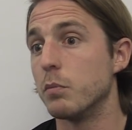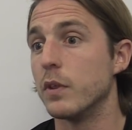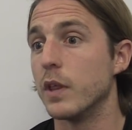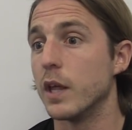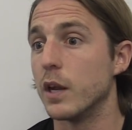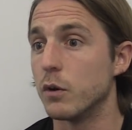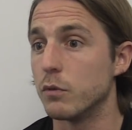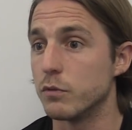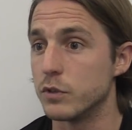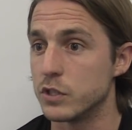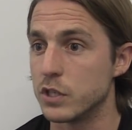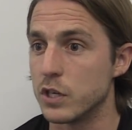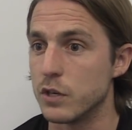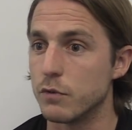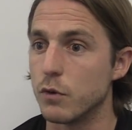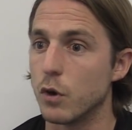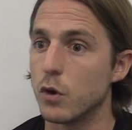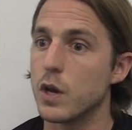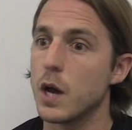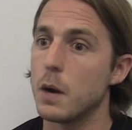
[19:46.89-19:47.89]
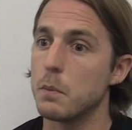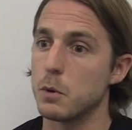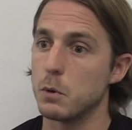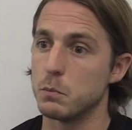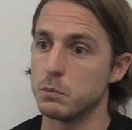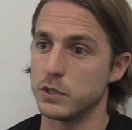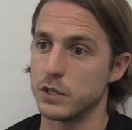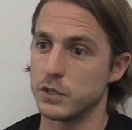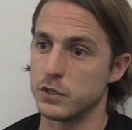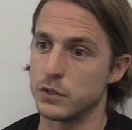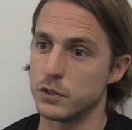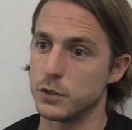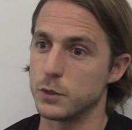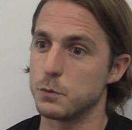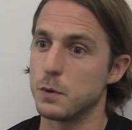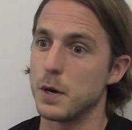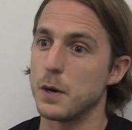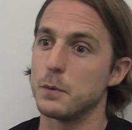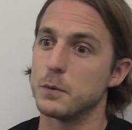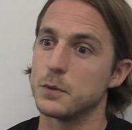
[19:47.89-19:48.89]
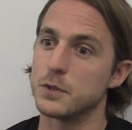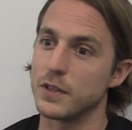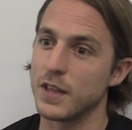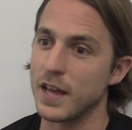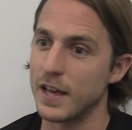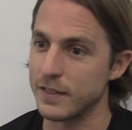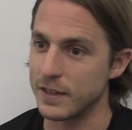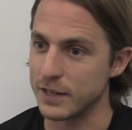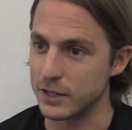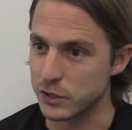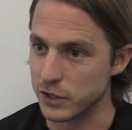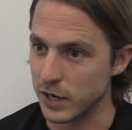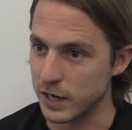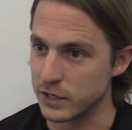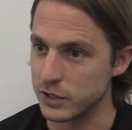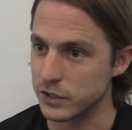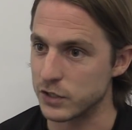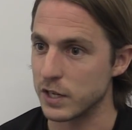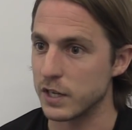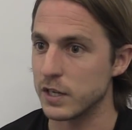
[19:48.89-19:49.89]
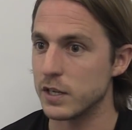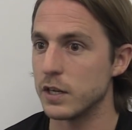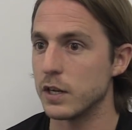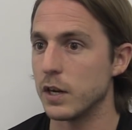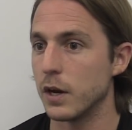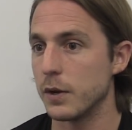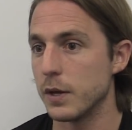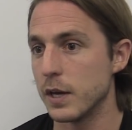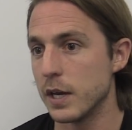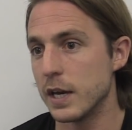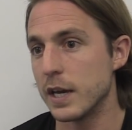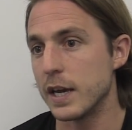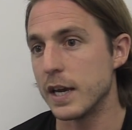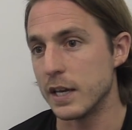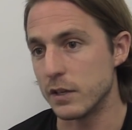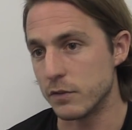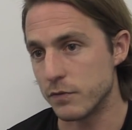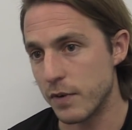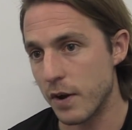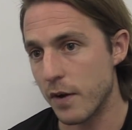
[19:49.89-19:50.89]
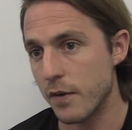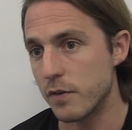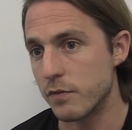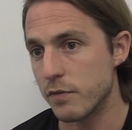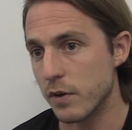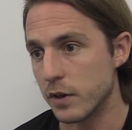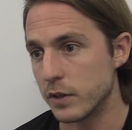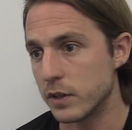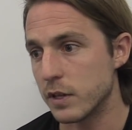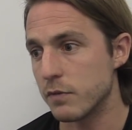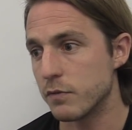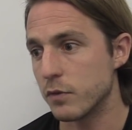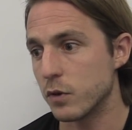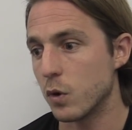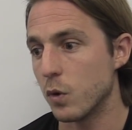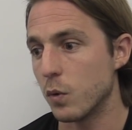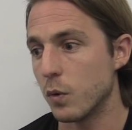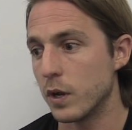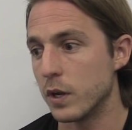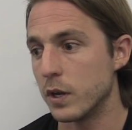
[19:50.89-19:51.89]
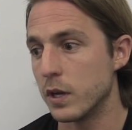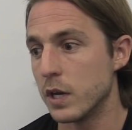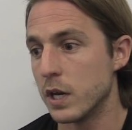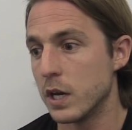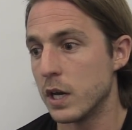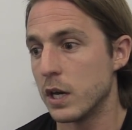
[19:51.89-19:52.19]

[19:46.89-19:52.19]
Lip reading: But then obviously you've got cup competitions as well, so that then changes it. You know, it's very, very difficult, and